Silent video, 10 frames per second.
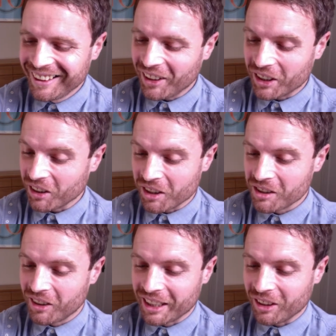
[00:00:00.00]
I get
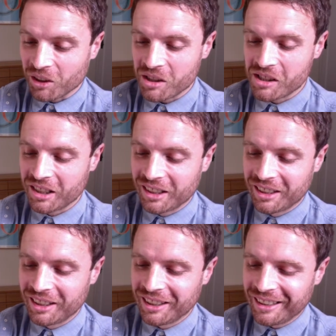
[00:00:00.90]
lost.
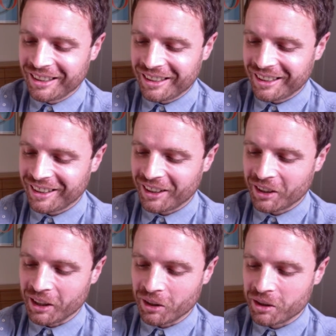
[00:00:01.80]
I
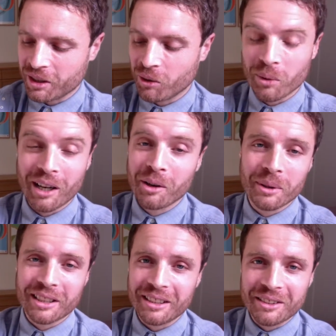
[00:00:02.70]

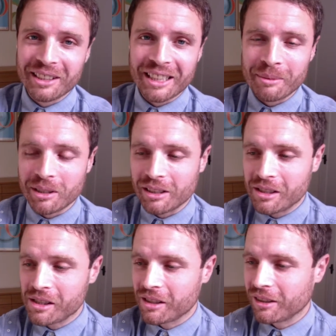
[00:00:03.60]
always get lost in games like
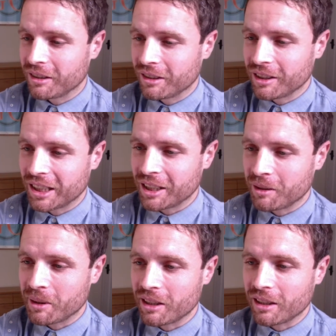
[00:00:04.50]
this.
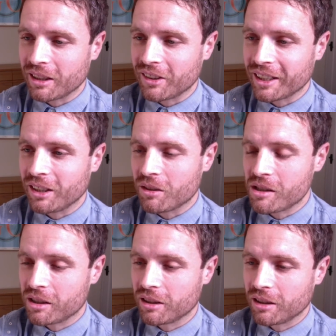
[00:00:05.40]
I mean, I get lost.